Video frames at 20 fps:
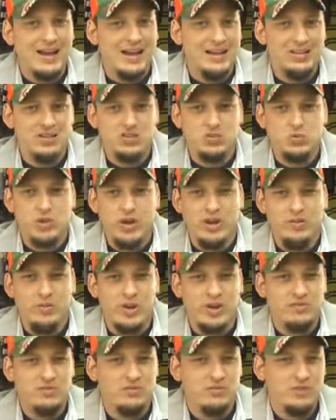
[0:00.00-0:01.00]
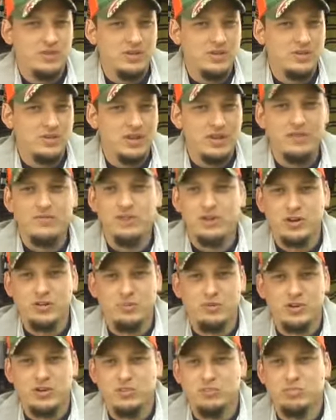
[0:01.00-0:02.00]
kind of swayed away from this, like for
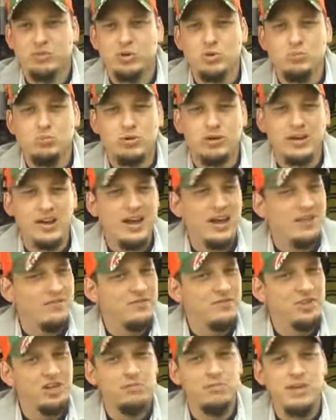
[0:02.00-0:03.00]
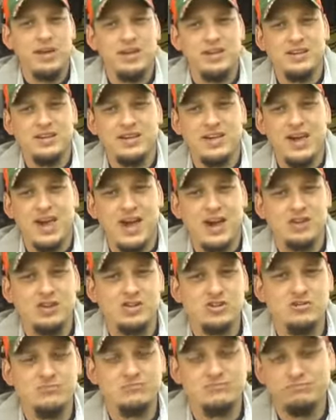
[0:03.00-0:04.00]
Commission Blueprint, I have ClickBank into
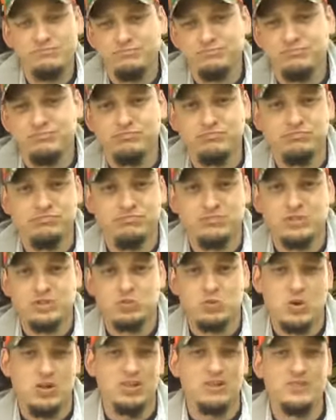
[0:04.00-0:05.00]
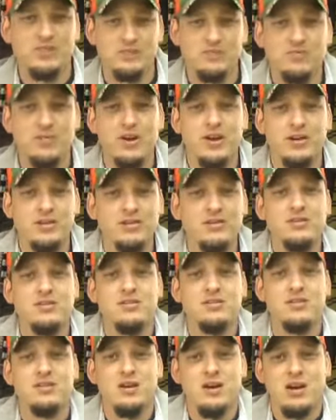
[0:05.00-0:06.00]
Cash. It's relative, right?
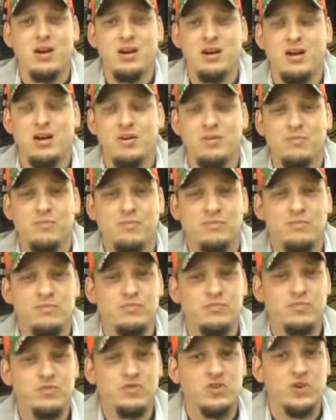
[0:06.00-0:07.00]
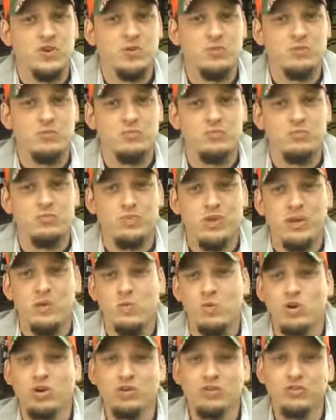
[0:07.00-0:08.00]
So
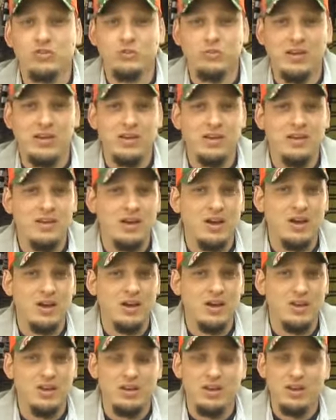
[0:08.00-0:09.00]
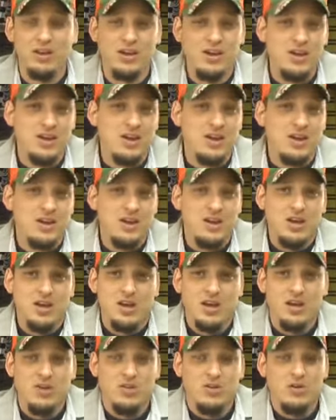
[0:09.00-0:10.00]
it worked for me. I
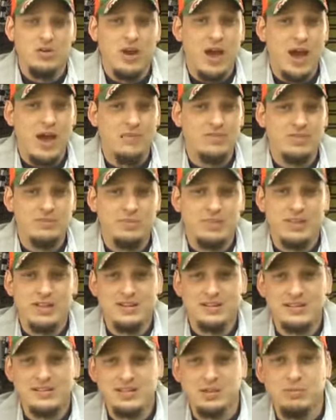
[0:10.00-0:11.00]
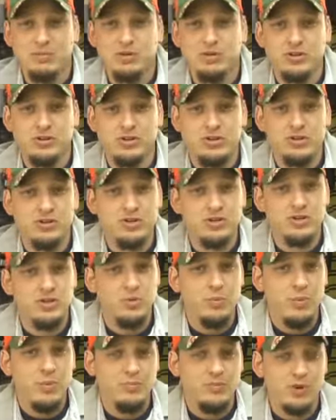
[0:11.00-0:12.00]
either have something that's similar to the
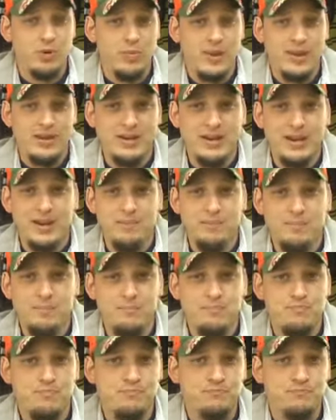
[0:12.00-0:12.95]
domain name,